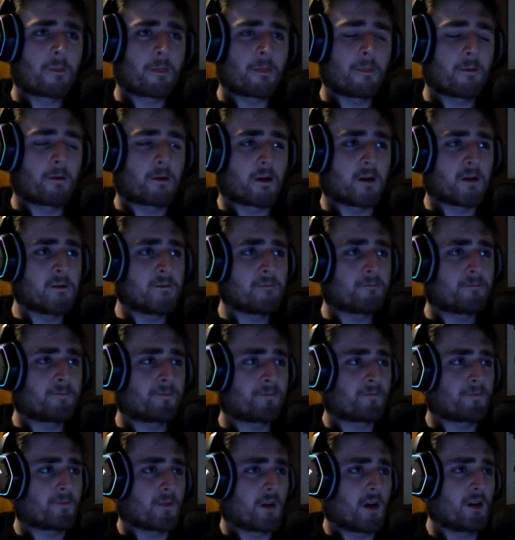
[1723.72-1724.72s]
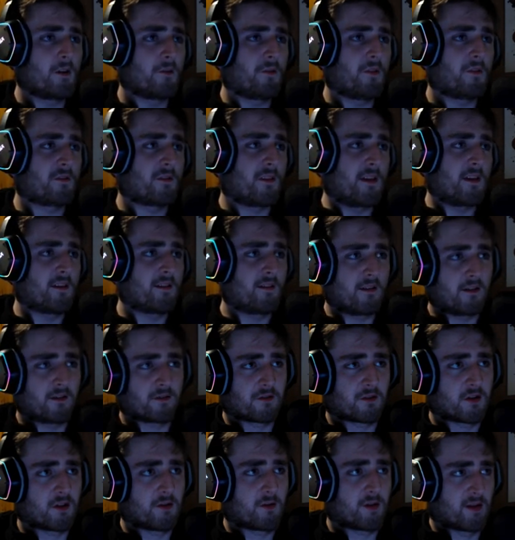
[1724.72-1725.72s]
Okay. I don't think there's
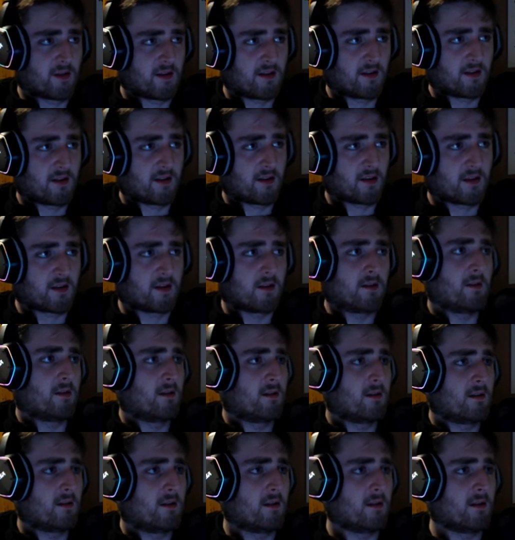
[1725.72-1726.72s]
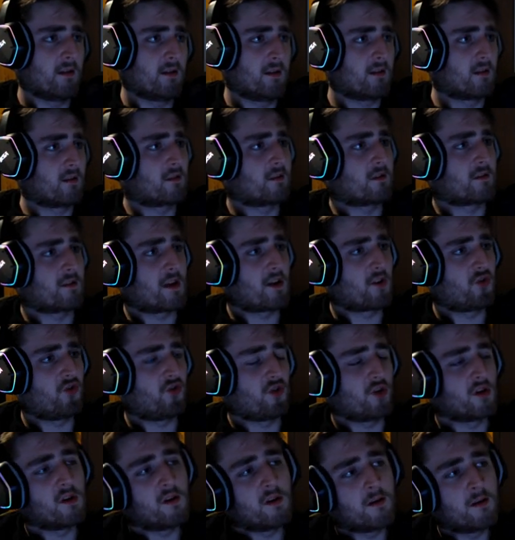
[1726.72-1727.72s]
going to be anything in this
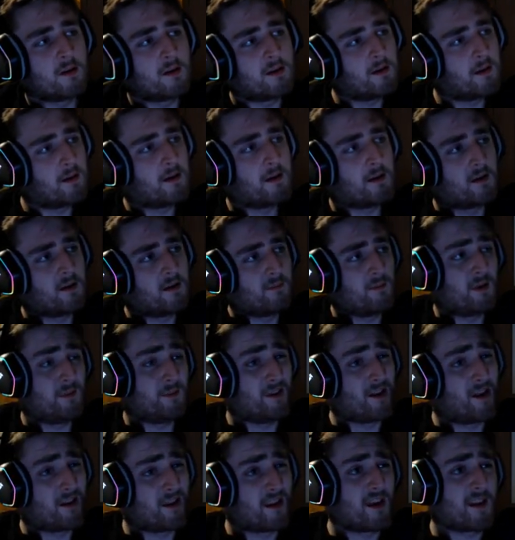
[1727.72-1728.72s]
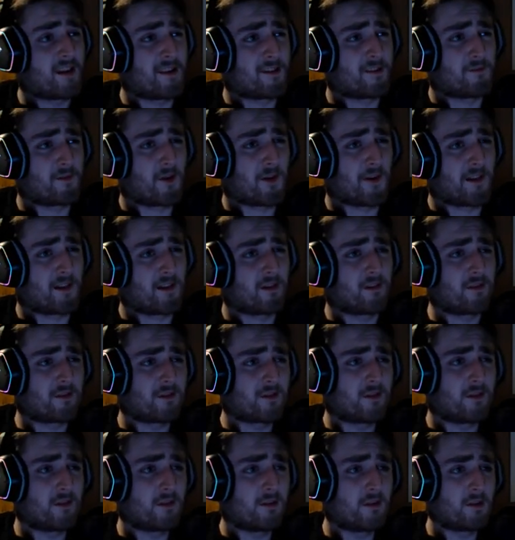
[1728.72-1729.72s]
section. Maybe not yet, at the very
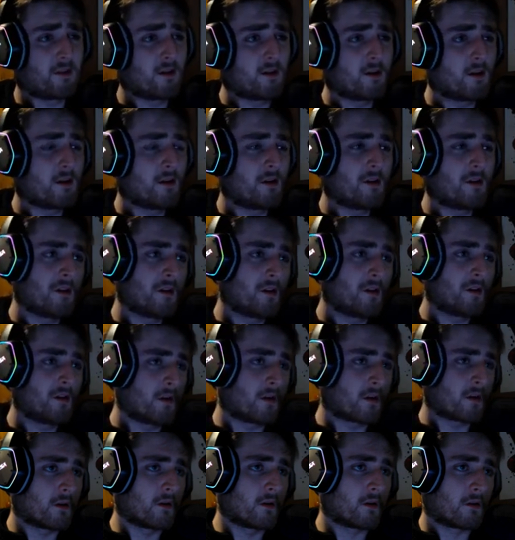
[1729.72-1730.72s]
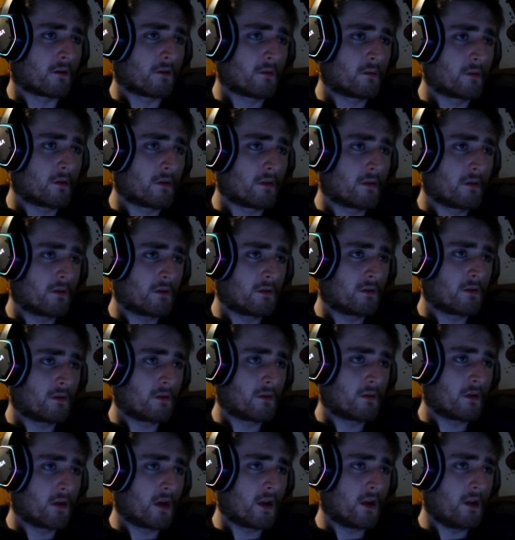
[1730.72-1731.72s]
least. Oh.
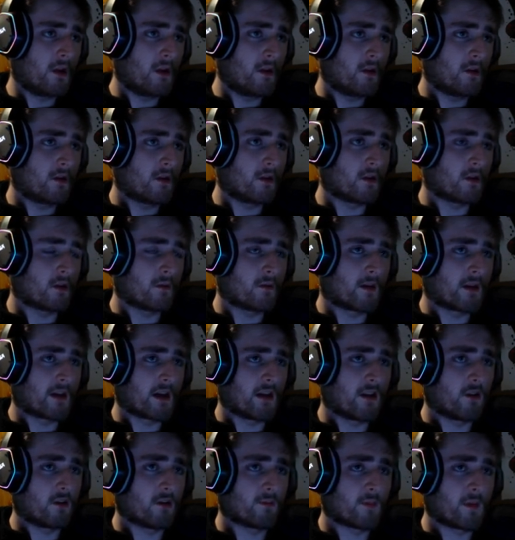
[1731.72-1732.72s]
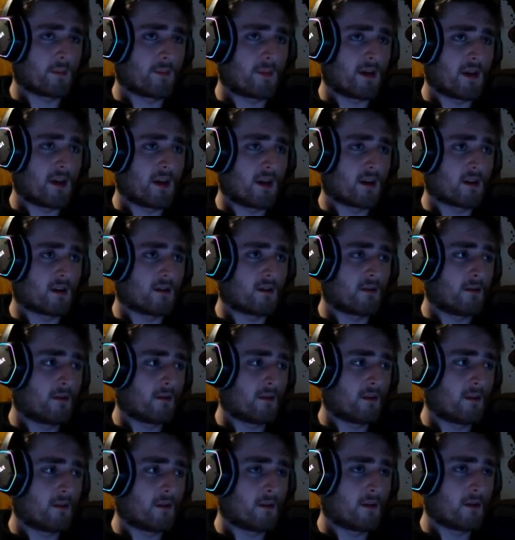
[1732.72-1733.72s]
I, oh, I can't use my pan.
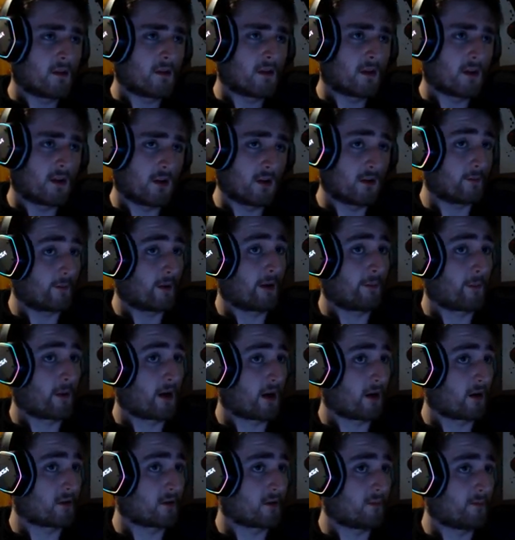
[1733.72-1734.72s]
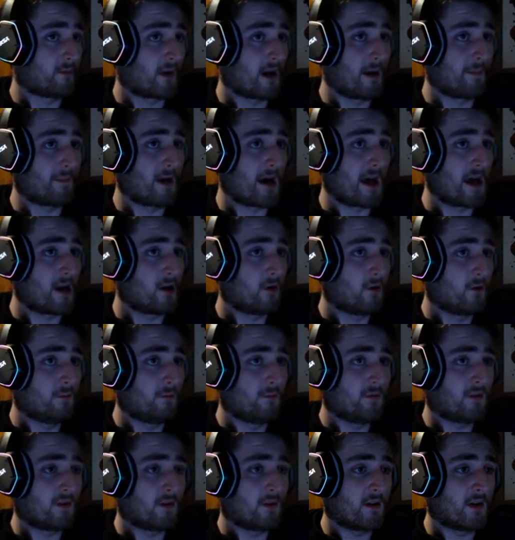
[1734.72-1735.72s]
Can I use my, my
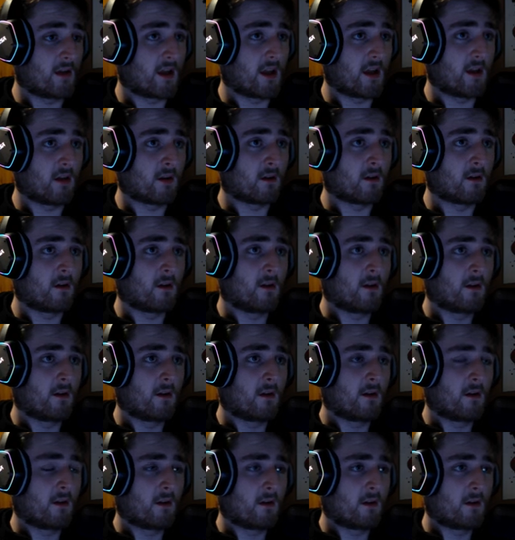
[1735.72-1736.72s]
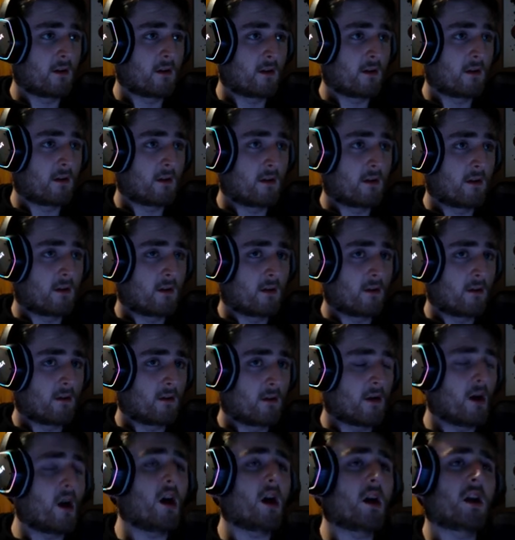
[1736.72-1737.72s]
biomes? I can't.
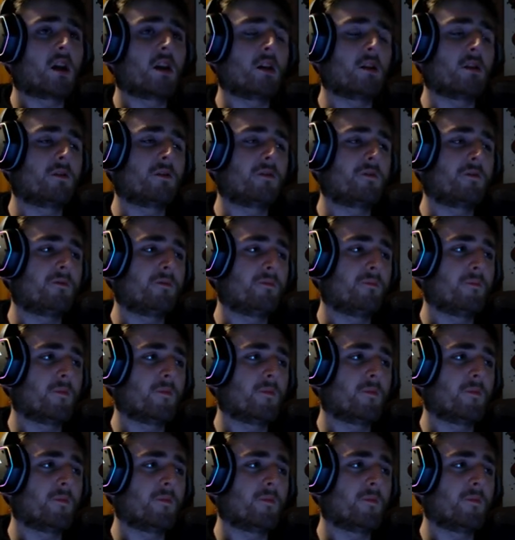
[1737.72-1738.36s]
Ah, oh, yes!